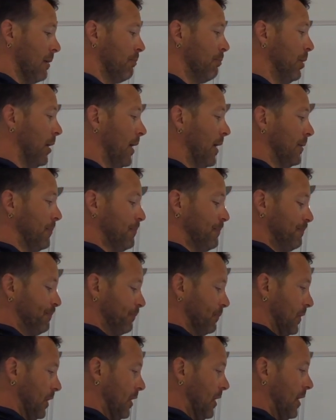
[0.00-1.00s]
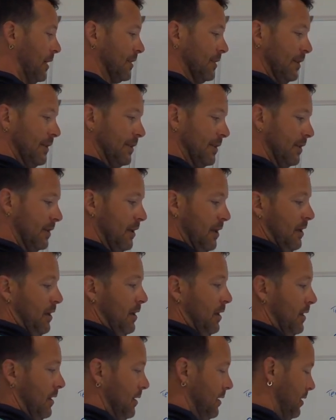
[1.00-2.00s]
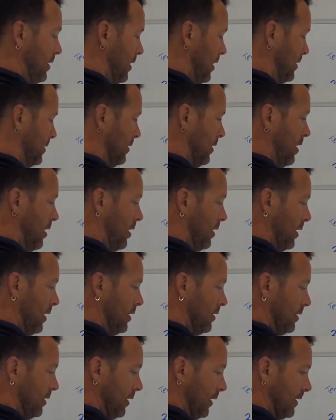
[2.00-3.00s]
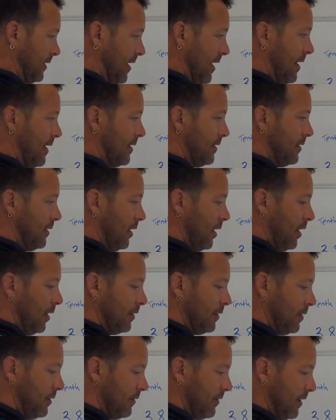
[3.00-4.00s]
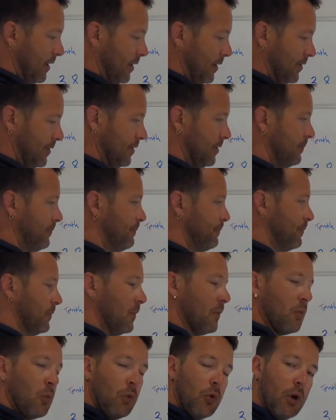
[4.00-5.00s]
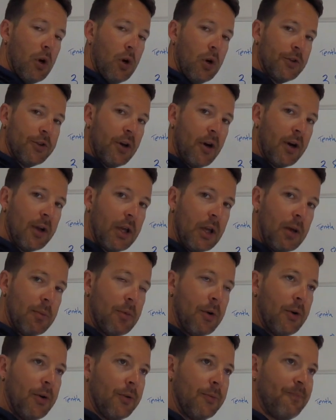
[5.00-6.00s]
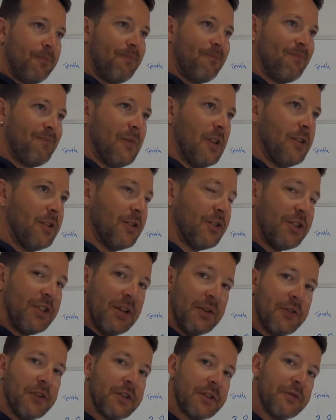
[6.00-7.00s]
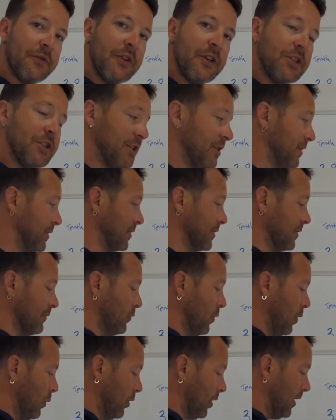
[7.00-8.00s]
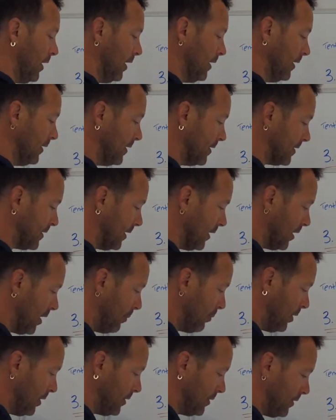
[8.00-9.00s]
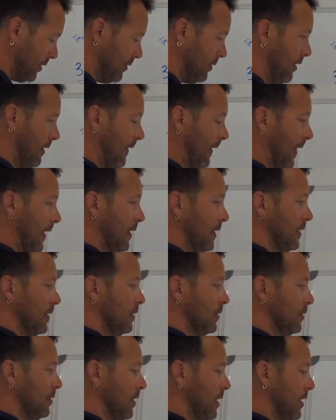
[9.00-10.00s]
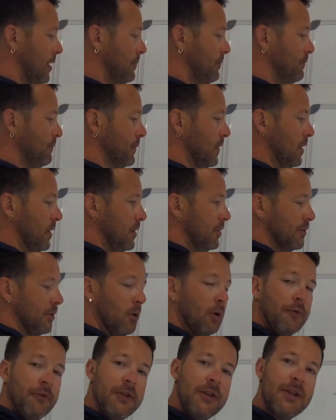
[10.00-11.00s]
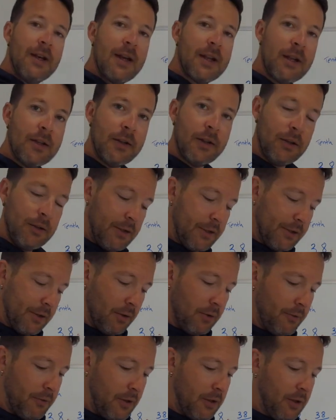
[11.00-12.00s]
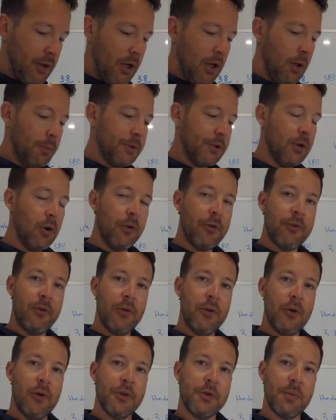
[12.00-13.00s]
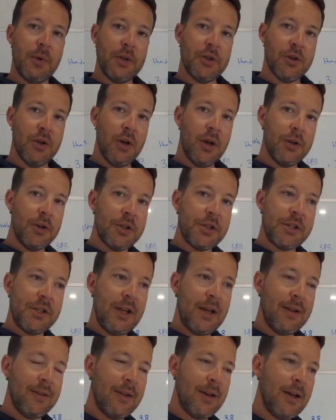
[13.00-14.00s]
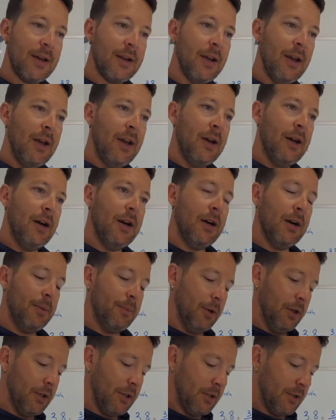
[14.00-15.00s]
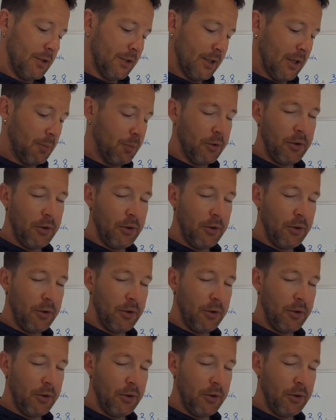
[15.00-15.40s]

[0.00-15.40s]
But guys, listen, as long like 10, 100,000, we're all talking about, there's different divisions of what we're cutting this thing up into. All right. So hopefully this little video helps. Go through those, make sure you understand that. I'm going to set up a